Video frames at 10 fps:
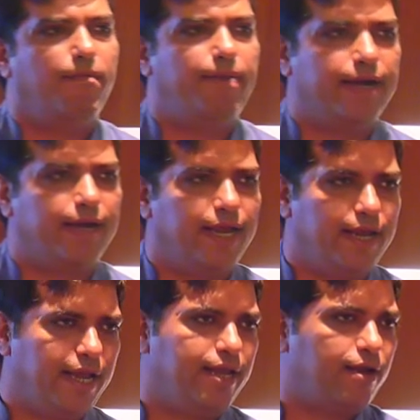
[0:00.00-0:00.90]
but
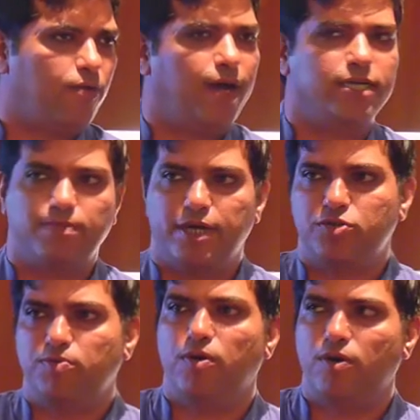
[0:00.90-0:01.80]
it, it, requires
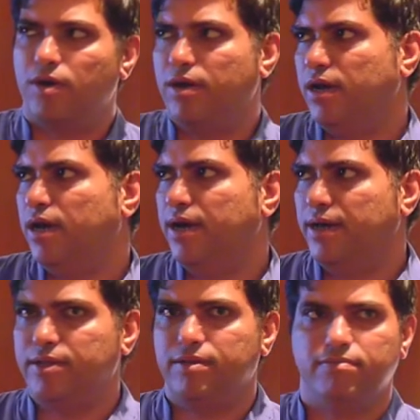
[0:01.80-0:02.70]
much more
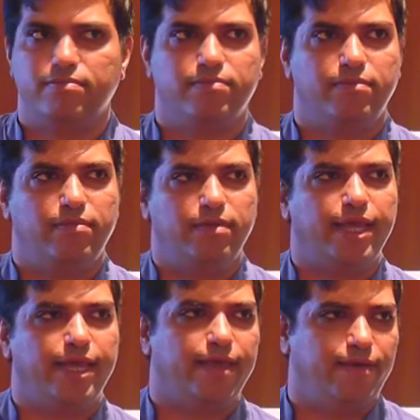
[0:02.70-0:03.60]
uh,
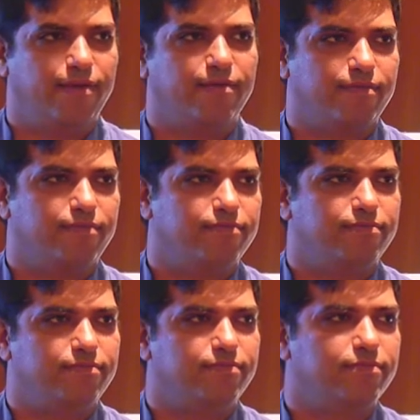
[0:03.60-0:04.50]
link
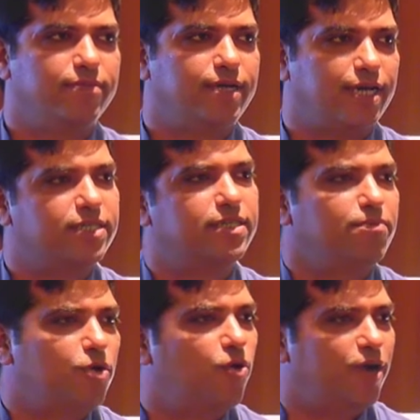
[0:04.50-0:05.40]

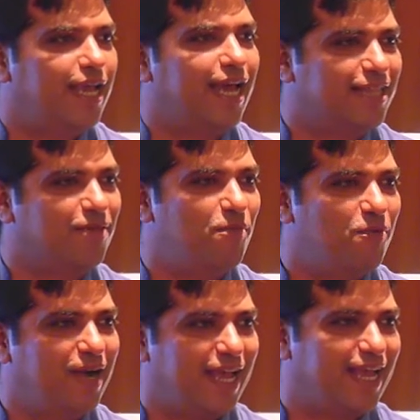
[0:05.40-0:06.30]
custom coding at the
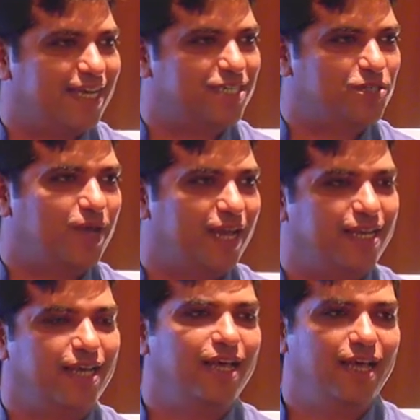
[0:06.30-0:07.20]
moment, I guess, to
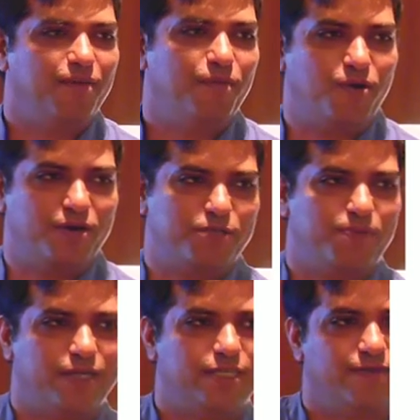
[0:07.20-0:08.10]
get more
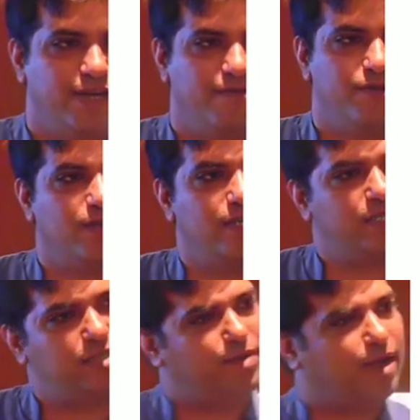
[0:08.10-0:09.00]
responsive data
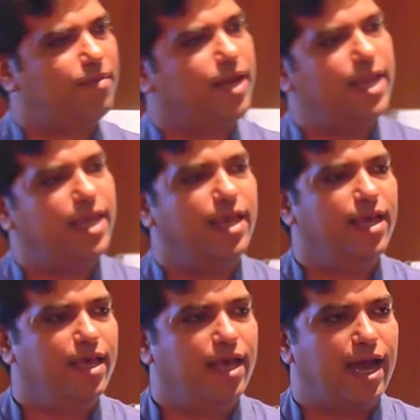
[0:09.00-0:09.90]
visualization. But I'm really
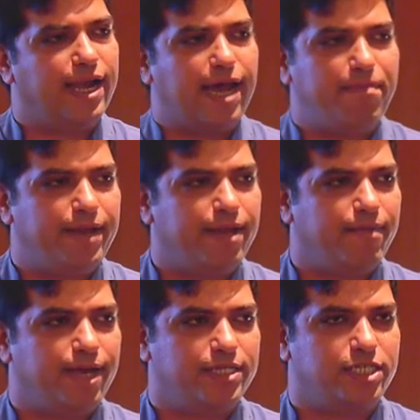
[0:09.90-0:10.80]
adapting
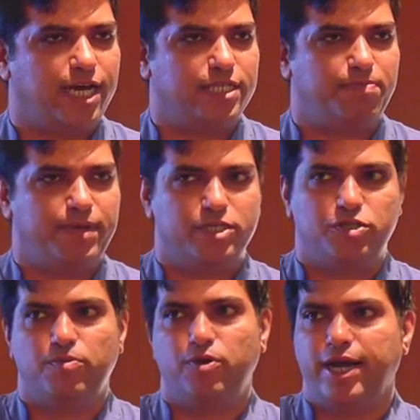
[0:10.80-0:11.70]
my chart space
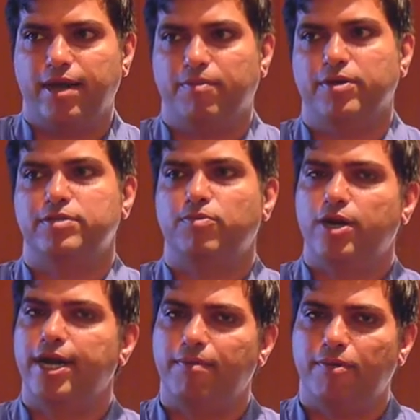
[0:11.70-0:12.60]
to more data points. More
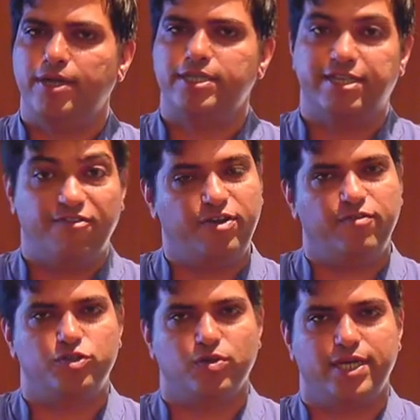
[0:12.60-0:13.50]
data points, different
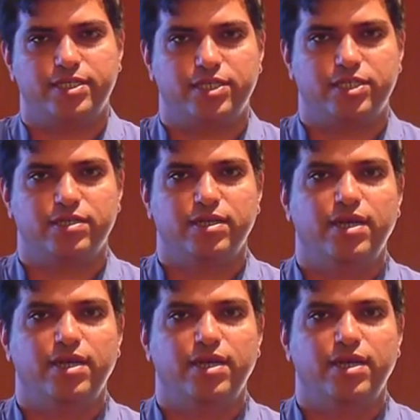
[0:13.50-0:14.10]
visualization,